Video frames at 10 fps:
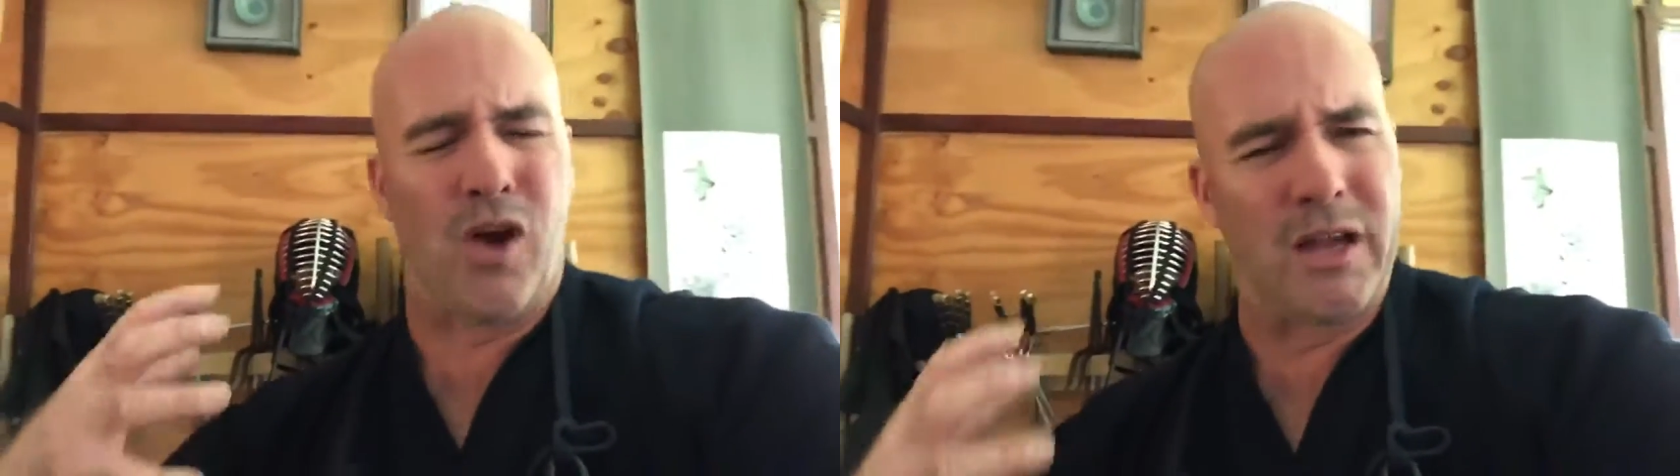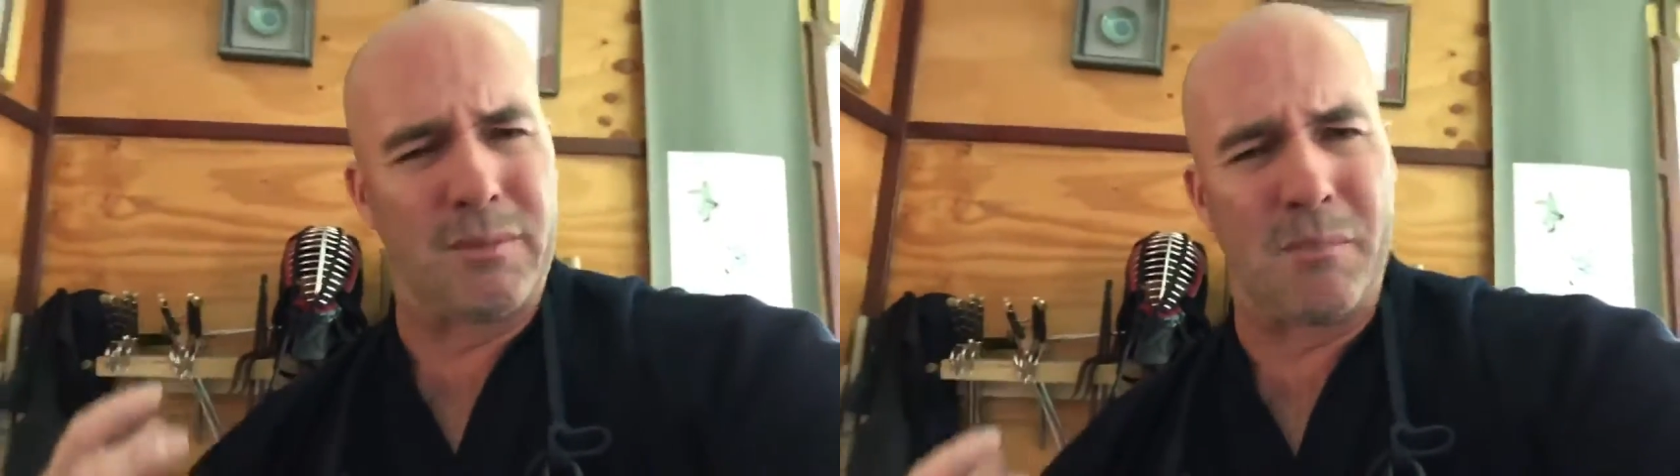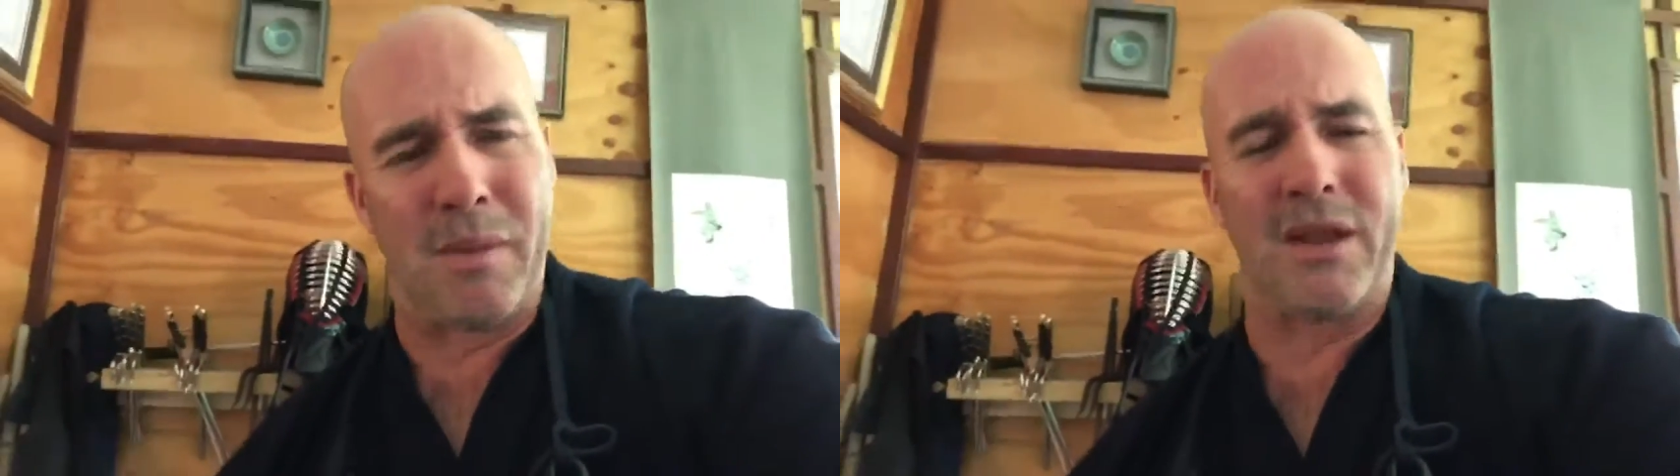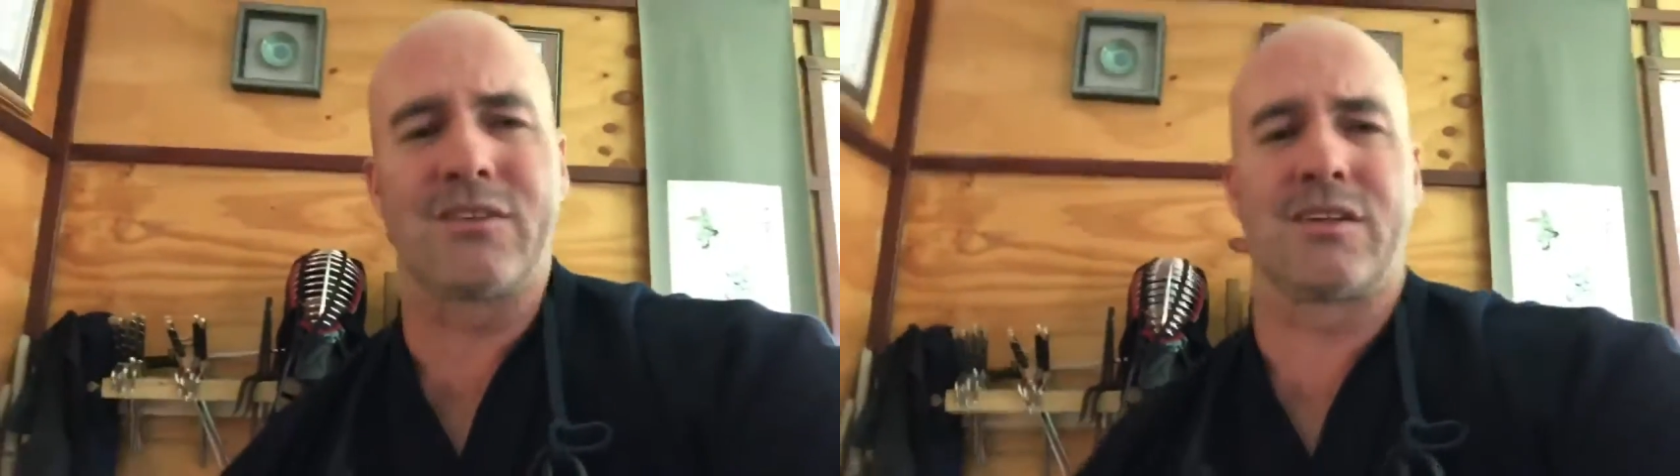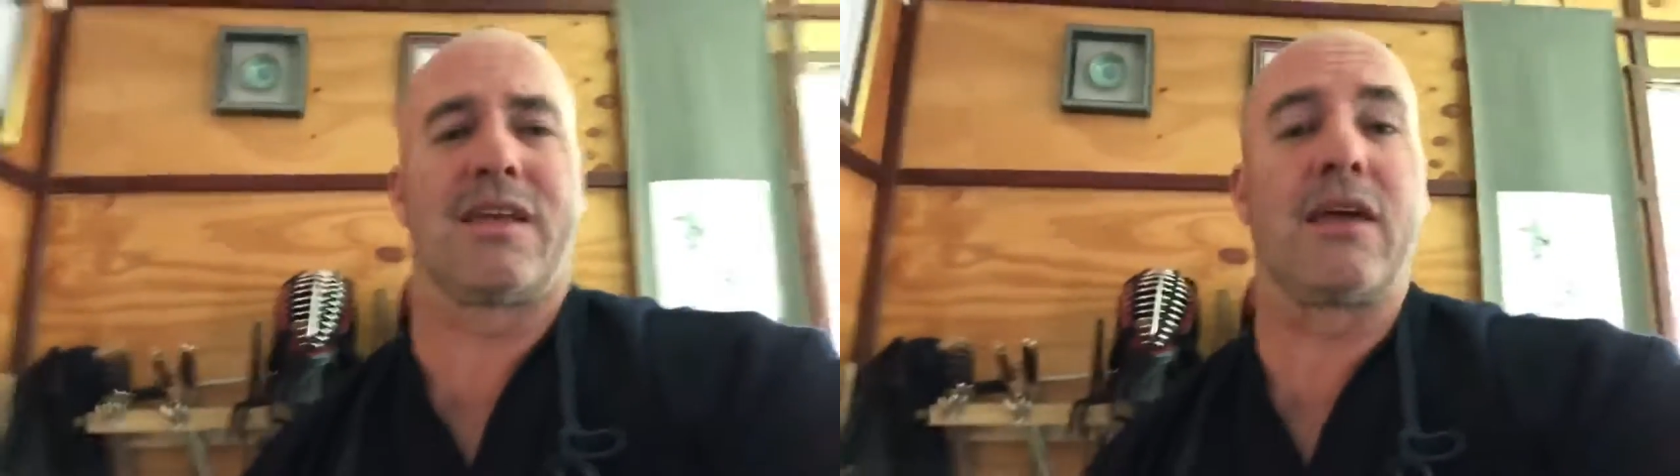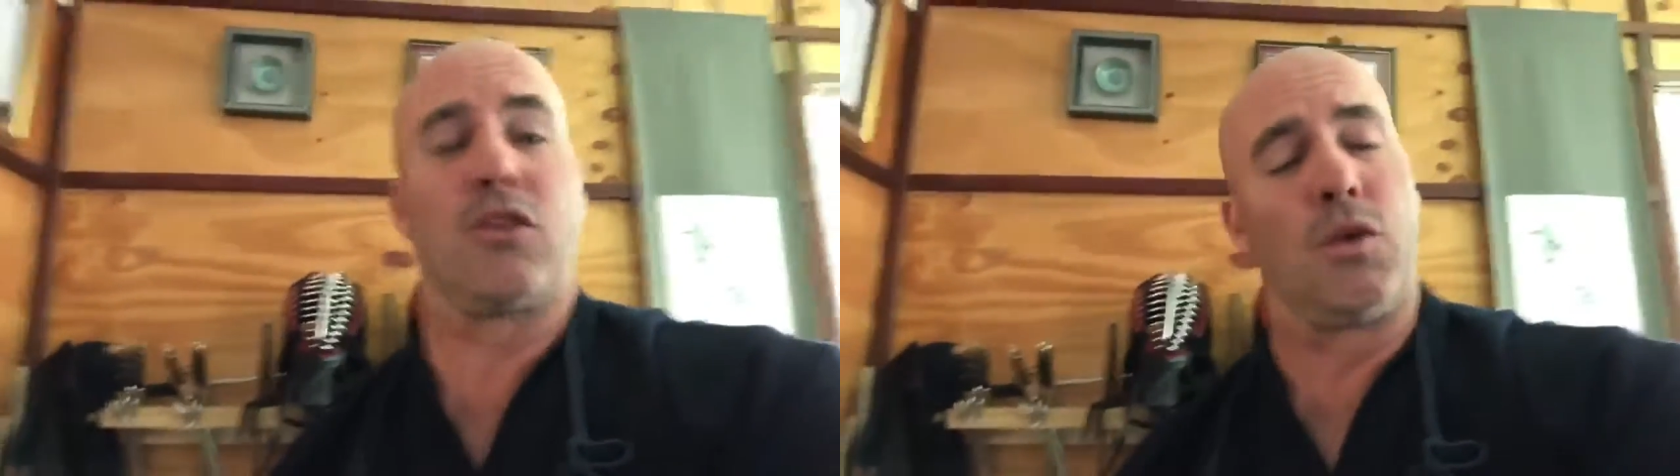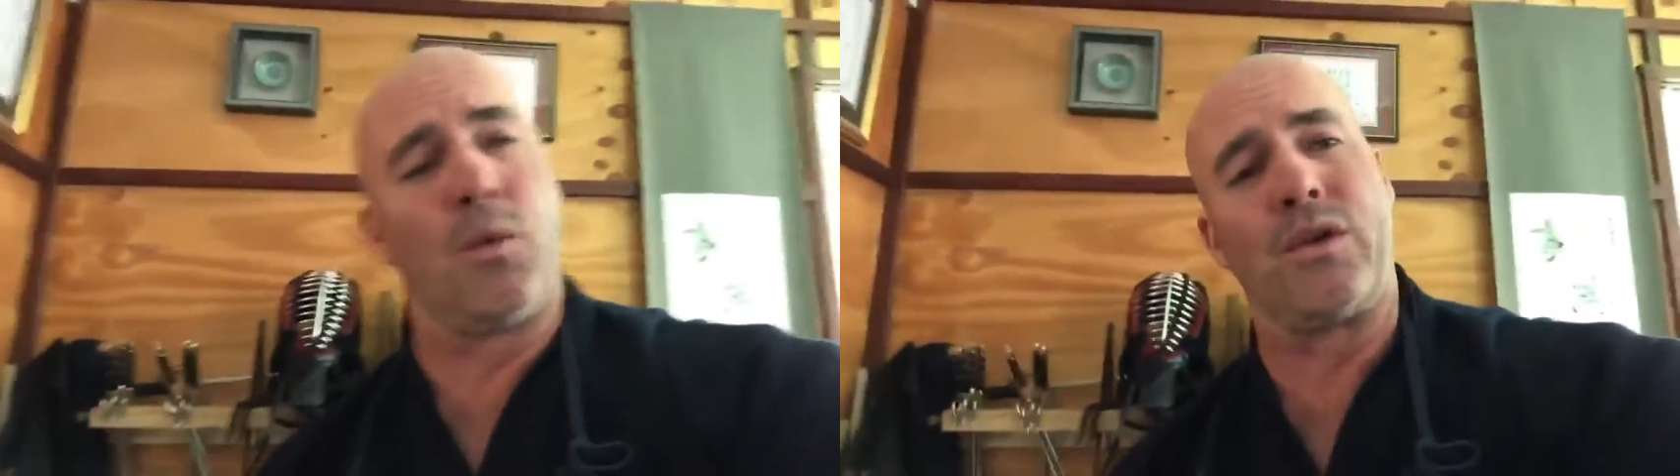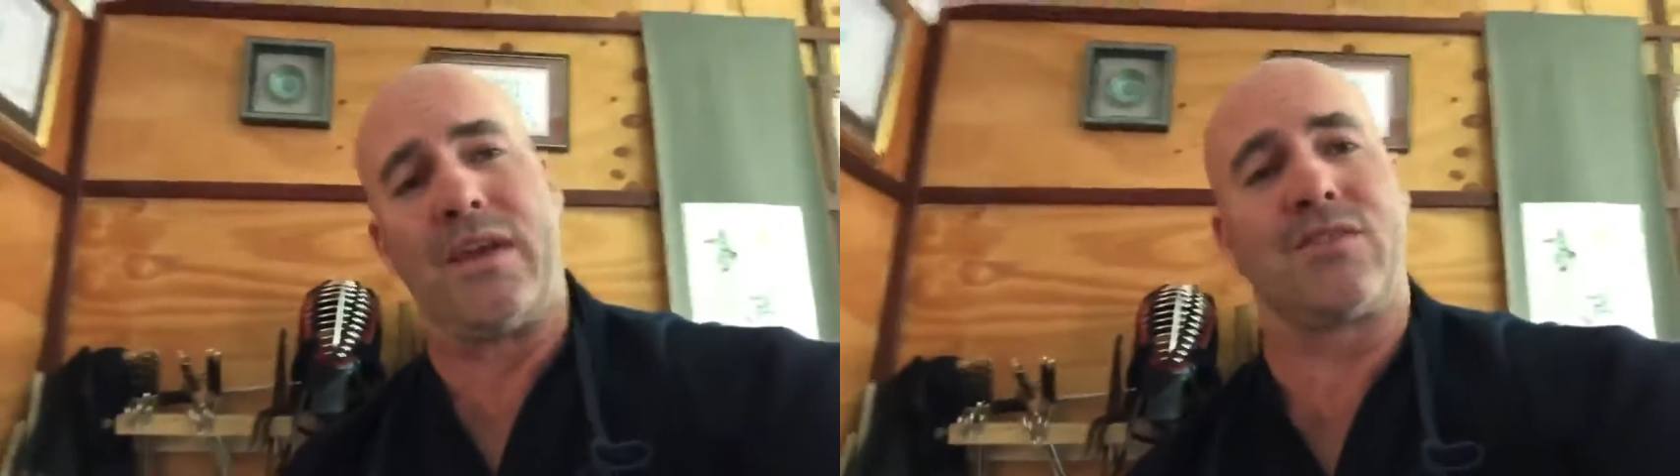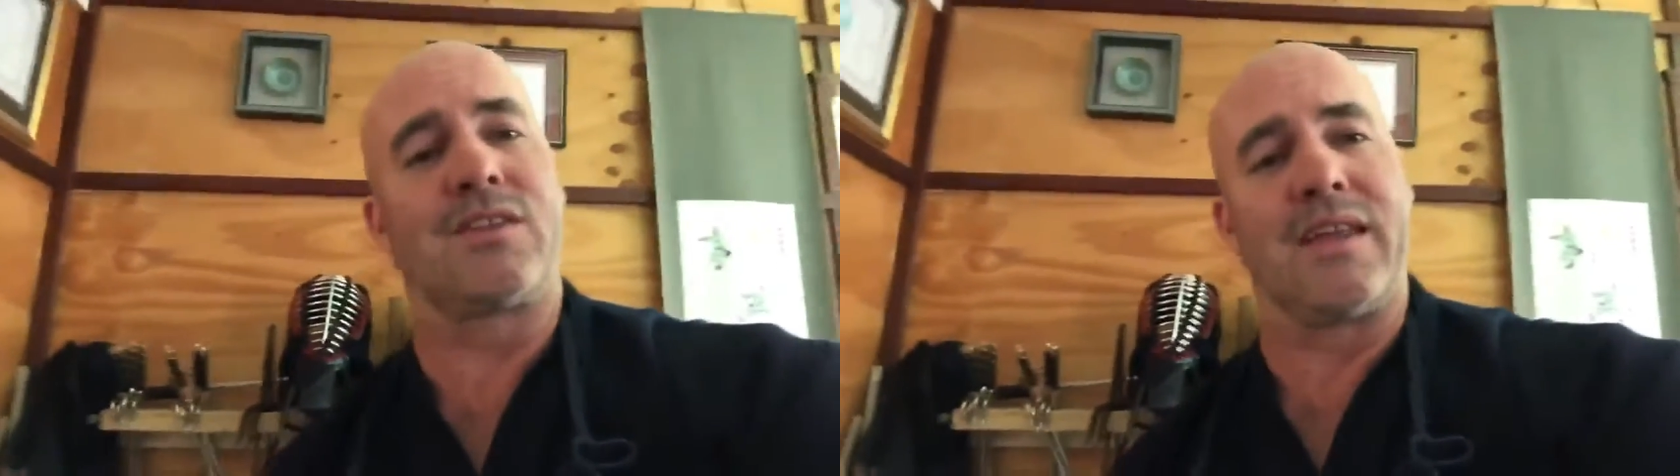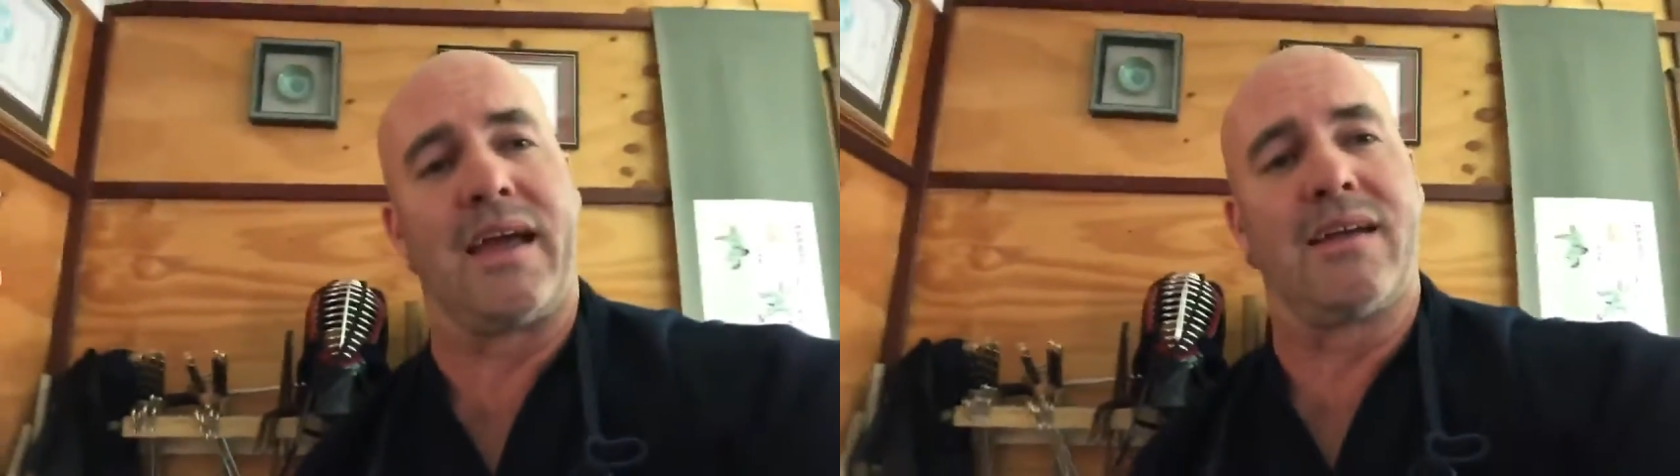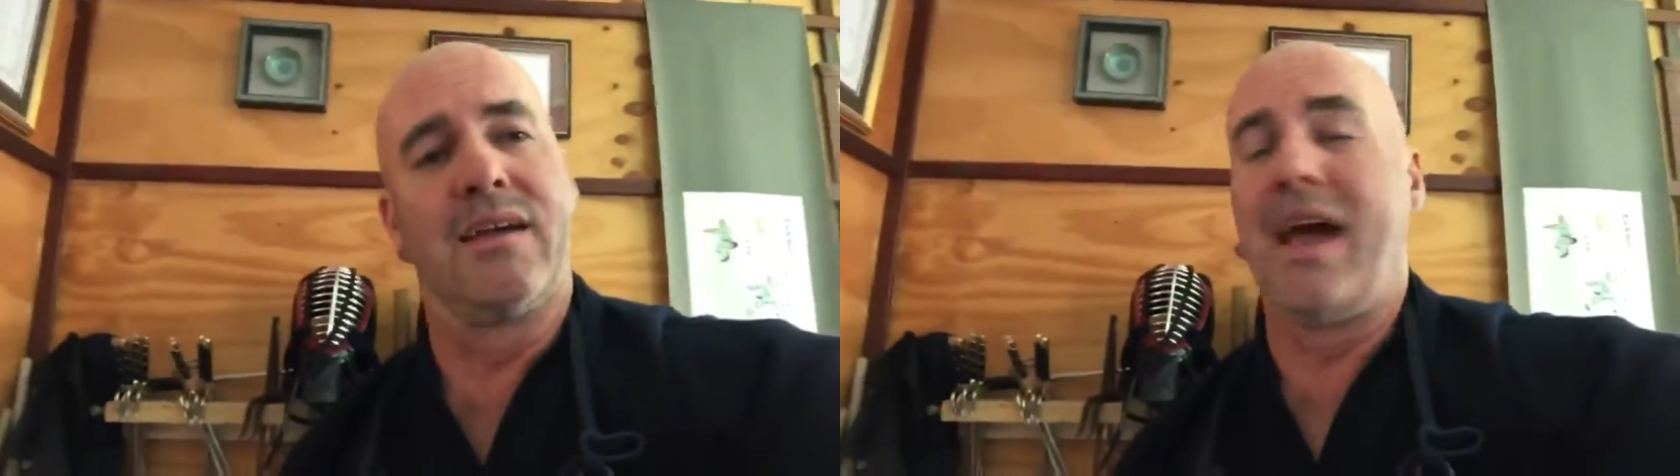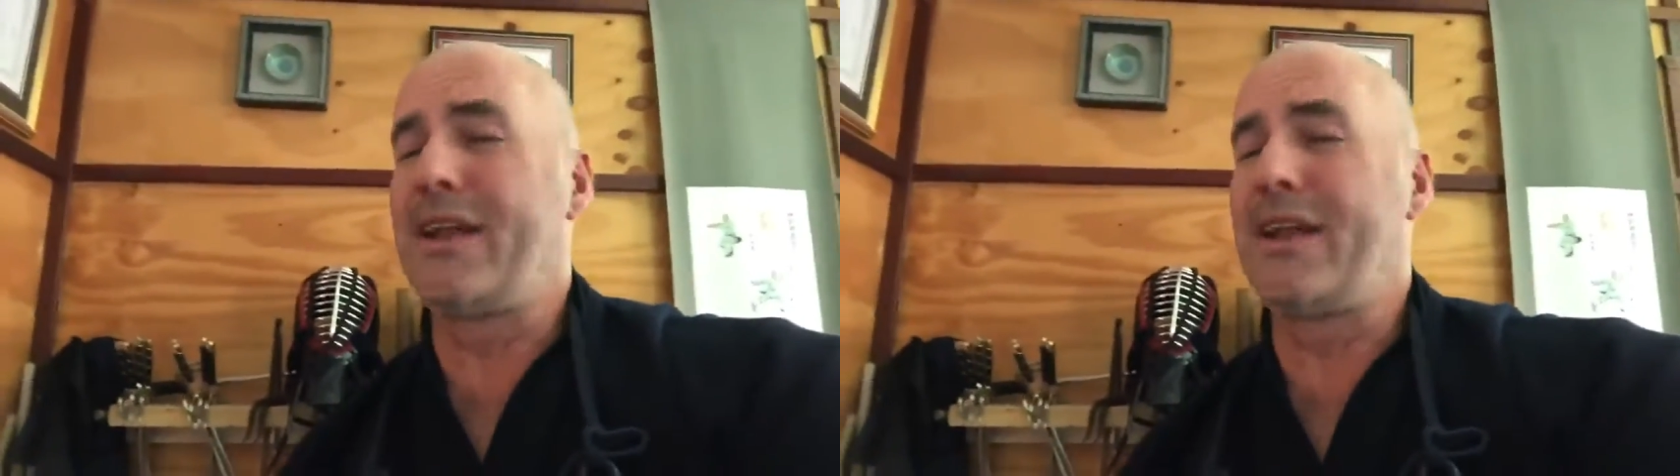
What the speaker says: trying to be better today than you were yesterday.